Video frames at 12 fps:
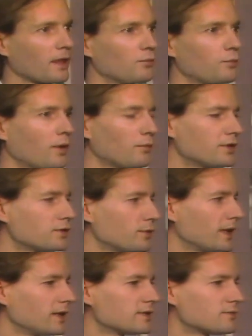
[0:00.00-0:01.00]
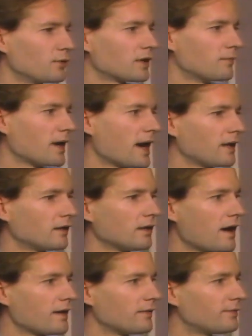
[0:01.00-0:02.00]
what we're doing is we're combining a
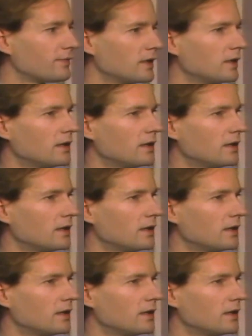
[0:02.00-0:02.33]
lot of